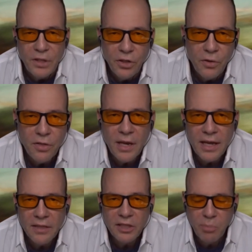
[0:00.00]
Do you think
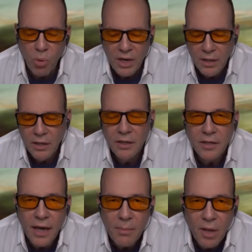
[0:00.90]
at this point in the
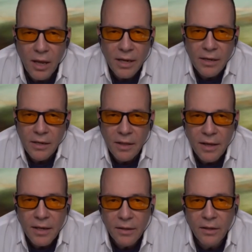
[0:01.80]
timeline
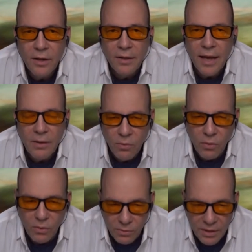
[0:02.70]
that that
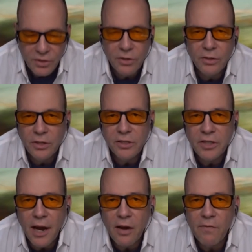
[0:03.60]
that your
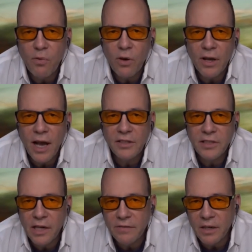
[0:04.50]
desire for God's
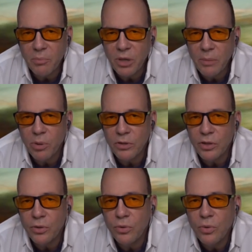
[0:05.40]
covenant people
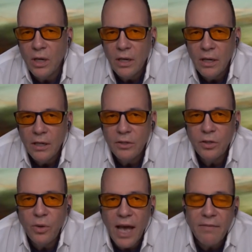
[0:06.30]
to
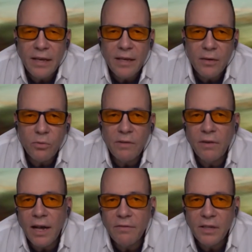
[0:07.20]
to have a uh,
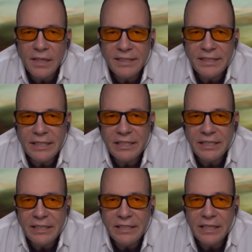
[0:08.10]
revival in a
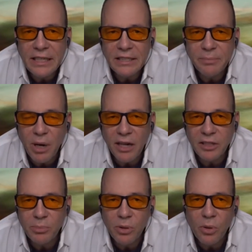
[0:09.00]
sense is is
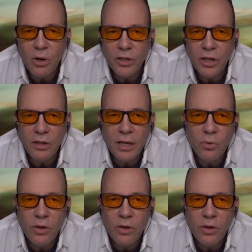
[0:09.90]
possible, or do you think